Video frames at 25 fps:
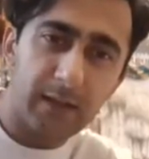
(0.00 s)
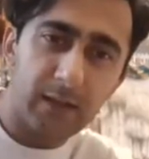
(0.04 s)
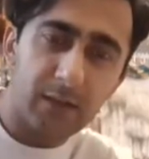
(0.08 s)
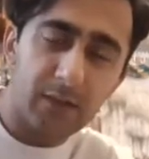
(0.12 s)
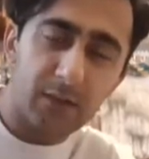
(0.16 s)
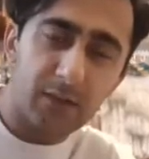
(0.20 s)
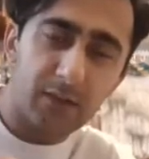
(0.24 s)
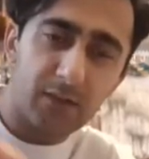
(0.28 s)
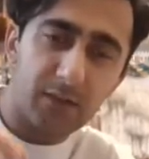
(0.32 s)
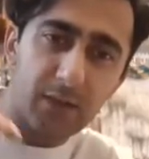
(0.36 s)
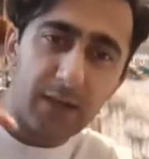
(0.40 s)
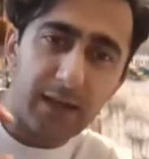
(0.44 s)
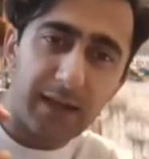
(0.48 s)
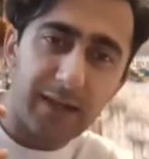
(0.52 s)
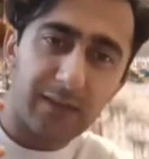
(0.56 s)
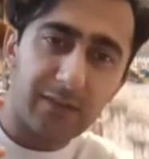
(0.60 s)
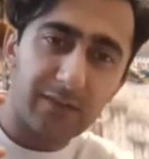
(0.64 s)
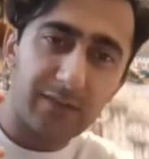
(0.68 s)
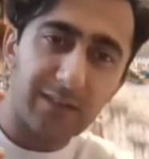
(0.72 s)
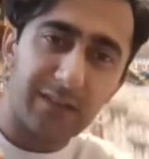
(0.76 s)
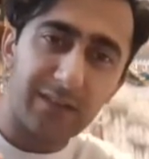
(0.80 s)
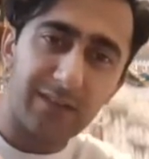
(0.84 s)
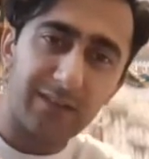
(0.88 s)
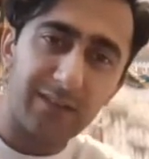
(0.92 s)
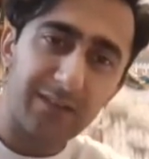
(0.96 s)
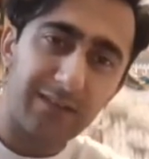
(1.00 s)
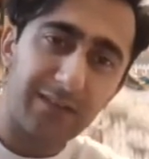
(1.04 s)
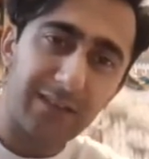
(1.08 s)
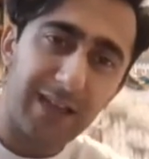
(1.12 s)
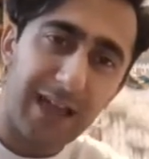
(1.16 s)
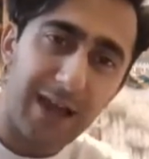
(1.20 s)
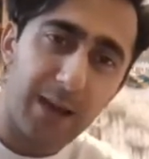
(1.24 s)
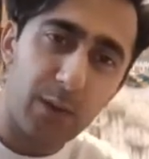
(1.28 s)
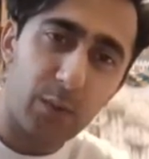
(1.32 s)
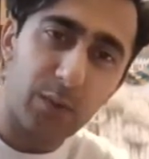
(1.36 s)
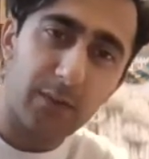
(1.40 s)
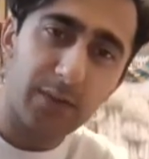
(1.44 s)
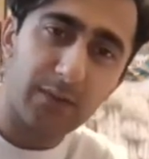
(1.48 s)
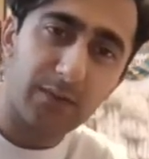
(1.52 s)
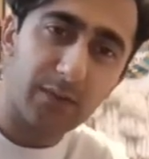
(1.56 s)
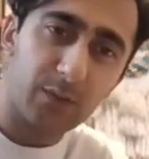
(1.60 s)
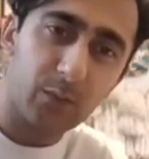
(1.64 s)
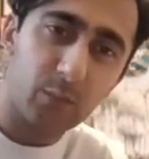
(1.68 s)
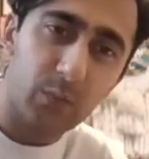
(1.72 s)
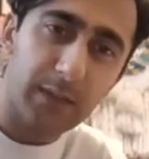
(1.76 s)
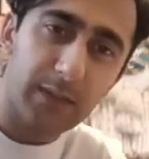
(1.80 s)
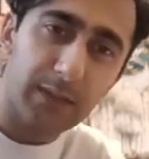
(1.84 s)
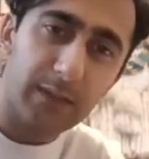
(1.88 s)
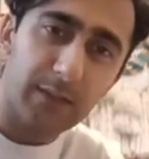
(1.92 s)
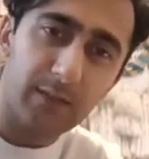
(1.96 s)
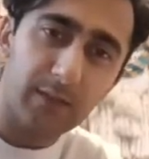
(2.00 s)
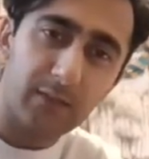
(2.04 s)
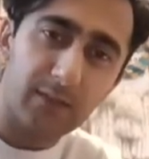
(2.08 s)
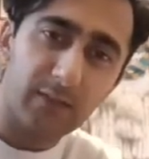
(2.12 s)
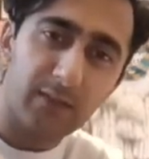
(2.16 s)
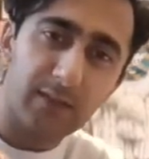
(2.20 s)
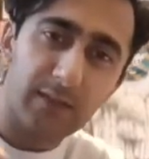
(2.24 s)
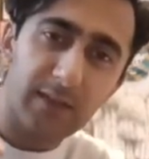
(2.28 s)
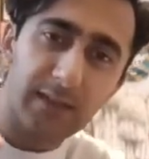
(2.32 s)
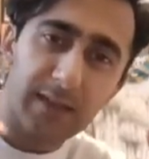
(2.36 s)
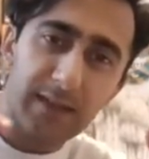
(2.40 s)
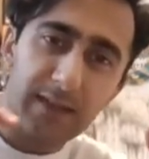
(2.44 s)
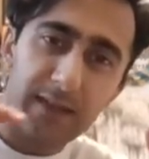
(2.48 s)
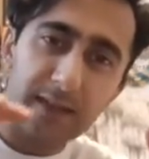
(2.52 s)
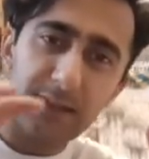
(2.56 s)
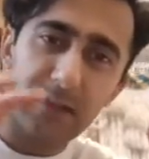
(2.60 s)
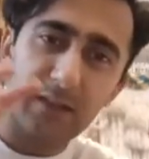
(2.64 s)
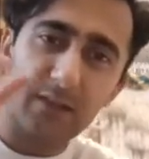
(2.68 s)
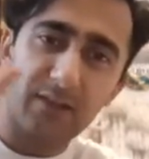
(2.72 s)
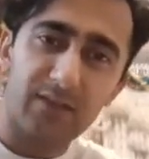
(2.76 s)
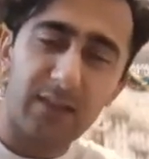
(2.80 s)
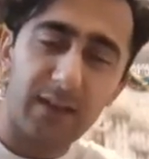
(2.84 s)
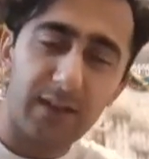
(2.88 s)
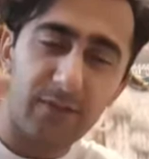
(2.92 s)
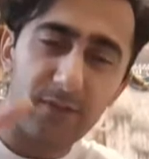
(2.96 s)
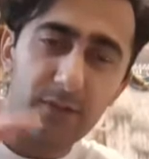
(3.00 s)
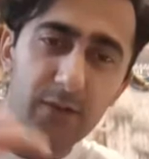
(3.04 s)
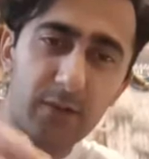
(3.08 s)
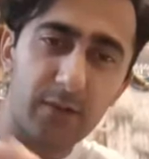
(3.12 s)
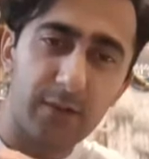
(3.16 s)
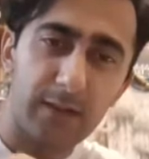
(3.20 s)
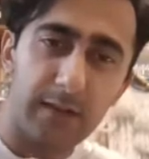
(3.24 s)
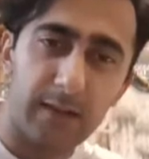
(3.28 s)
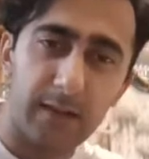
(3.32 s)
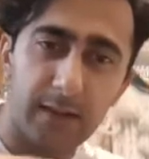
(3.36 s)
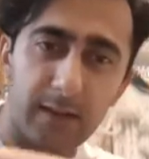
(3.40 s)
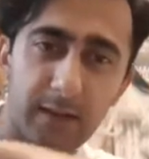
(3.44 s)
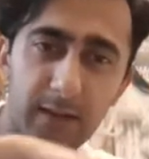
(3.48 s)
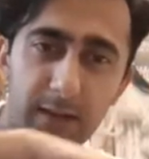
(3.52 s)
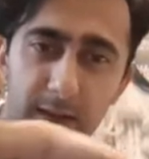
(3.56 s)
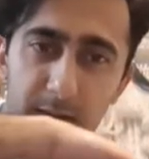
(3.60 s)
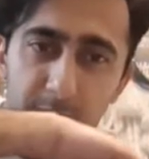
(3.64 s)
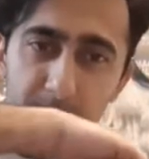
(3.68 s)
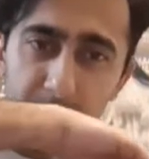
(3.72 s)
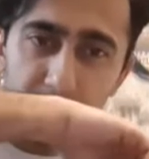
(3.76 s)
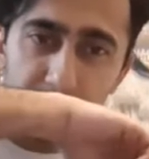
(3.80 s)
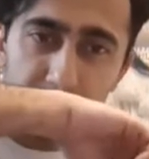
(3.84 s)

So it has that sour sweetness, and the saffron in here